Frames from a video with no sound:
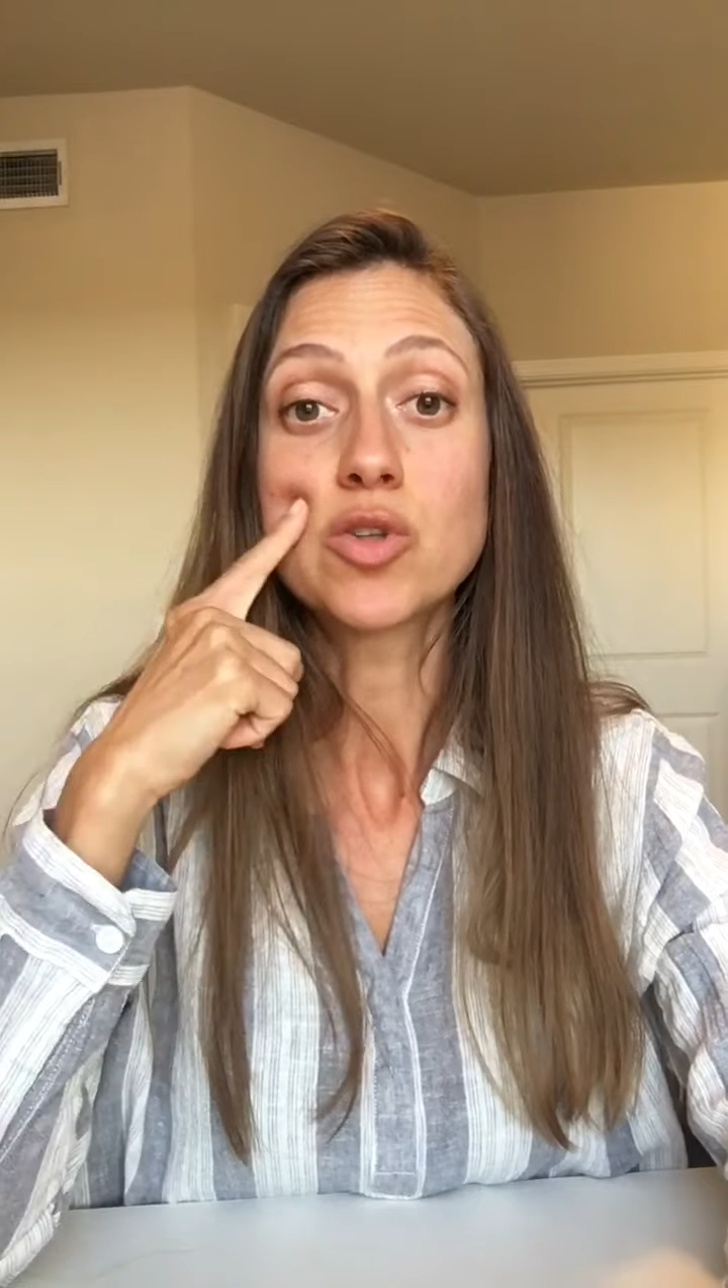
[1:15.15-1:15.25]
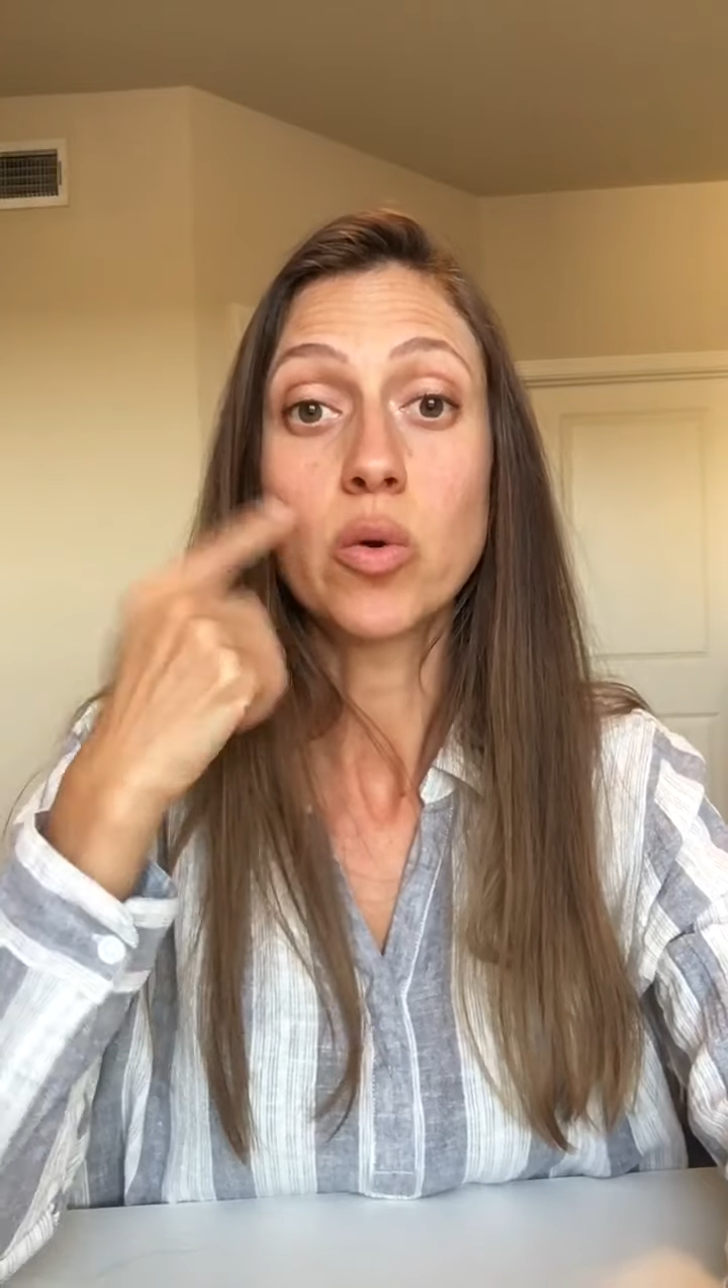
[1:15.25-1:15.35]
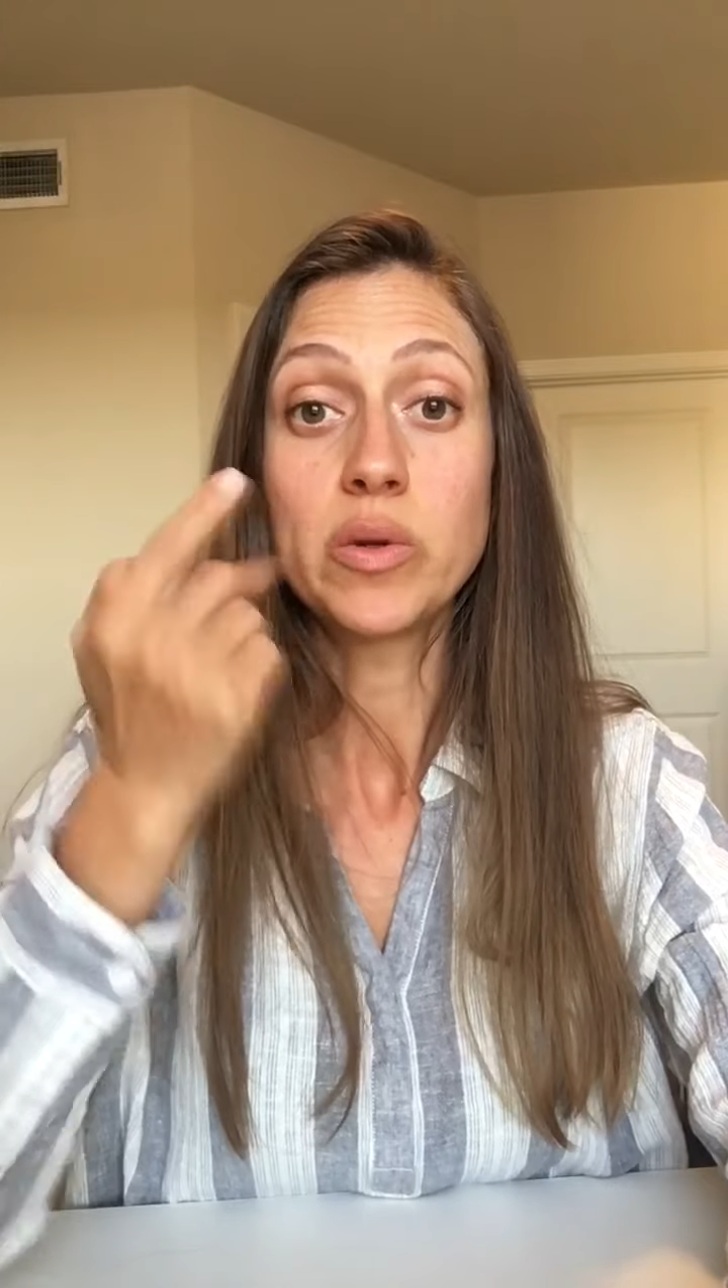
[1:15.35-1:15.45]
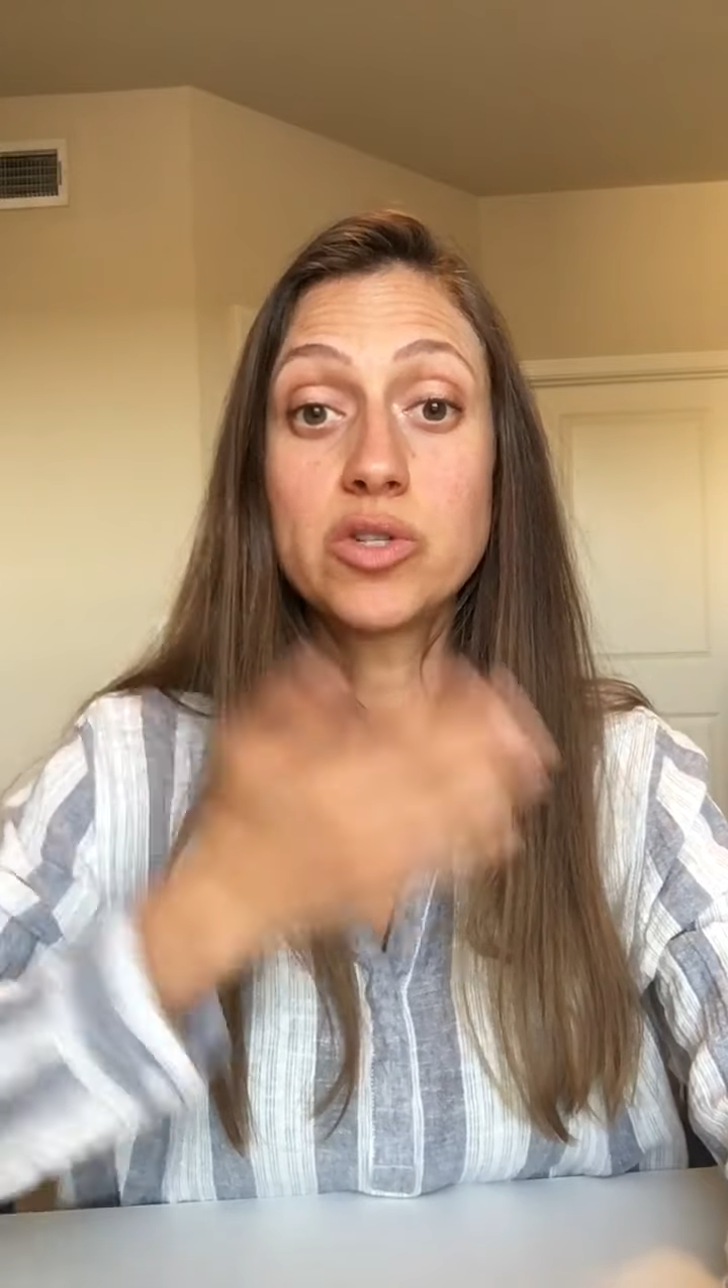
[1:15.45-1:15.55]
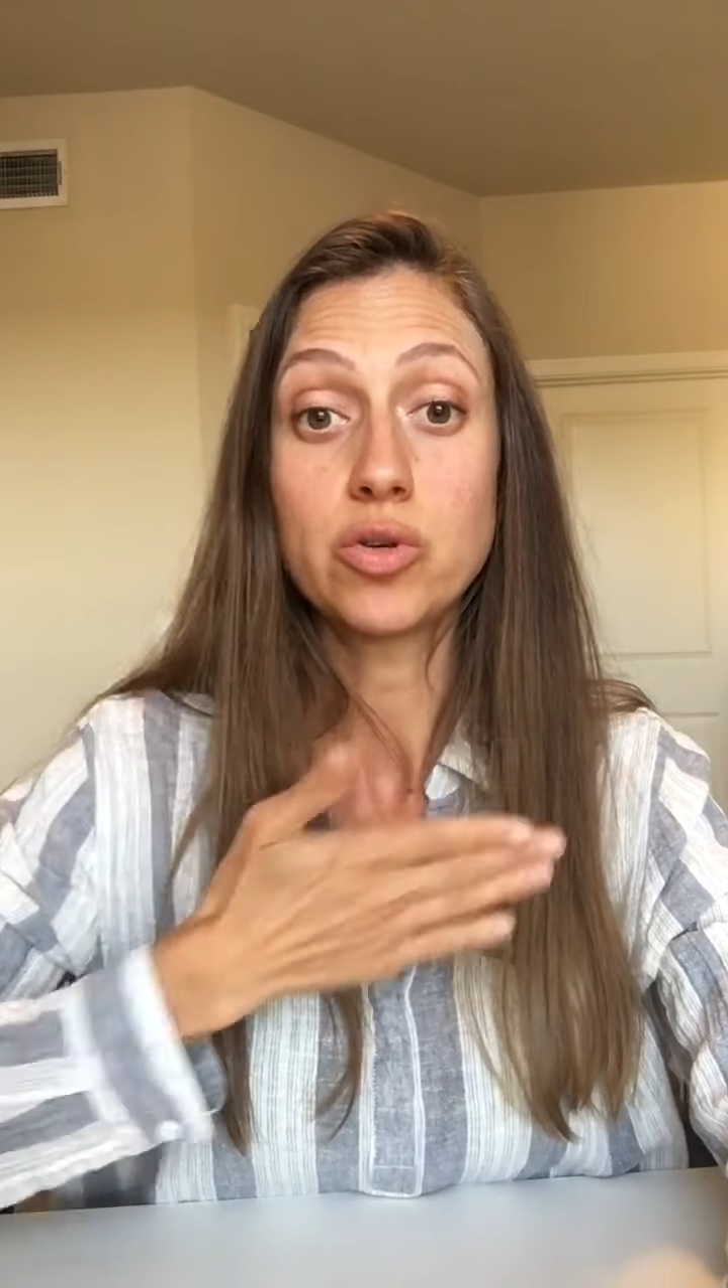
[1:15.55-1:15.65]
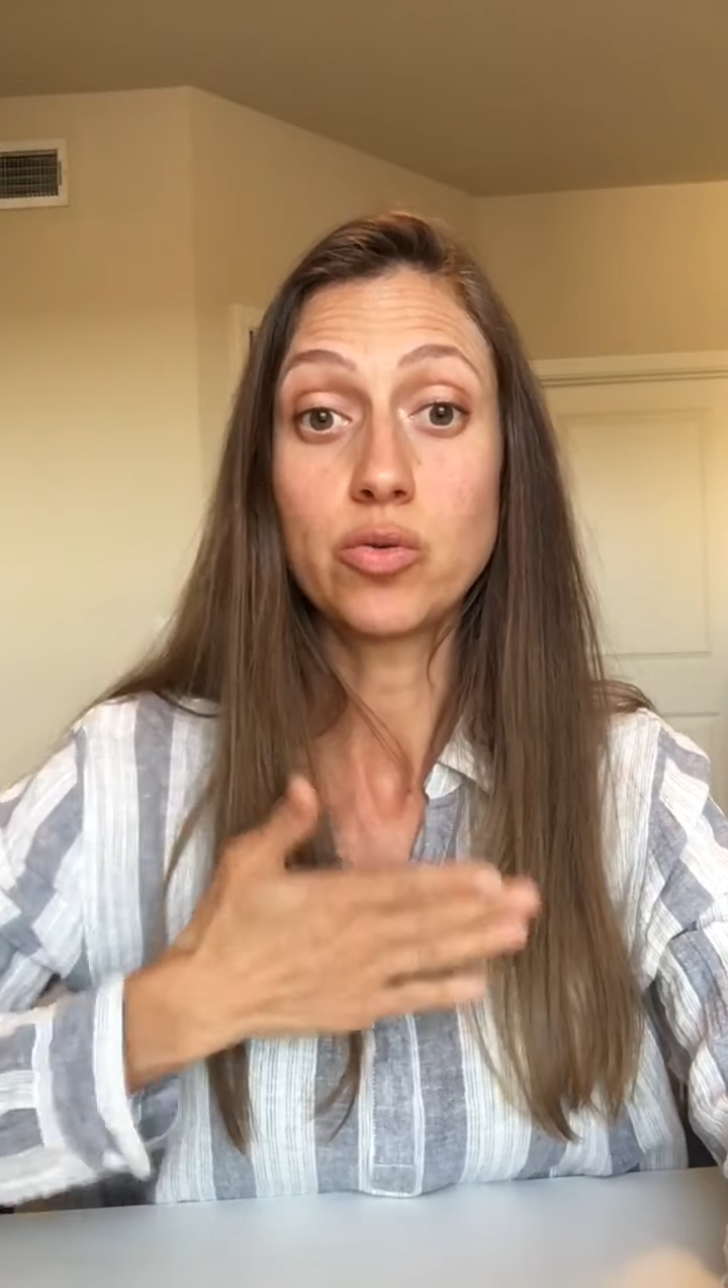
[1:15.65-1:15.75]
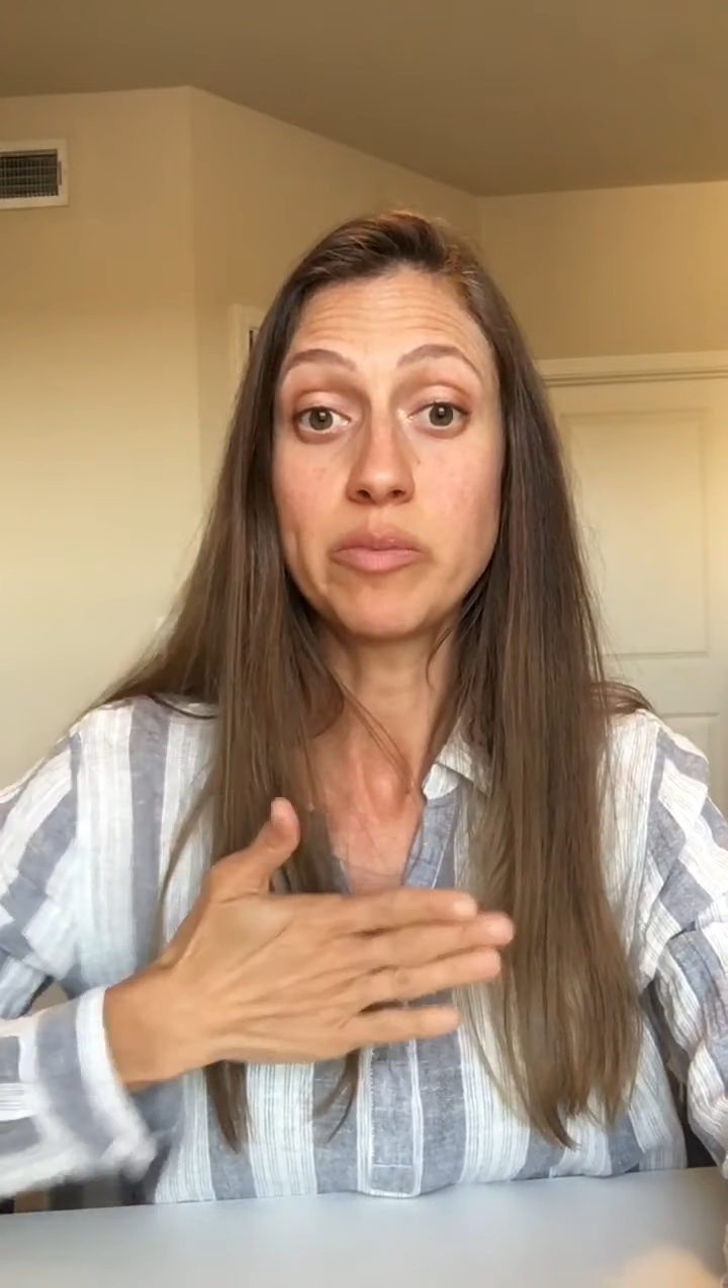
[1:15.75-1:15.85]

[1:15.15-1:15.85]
going to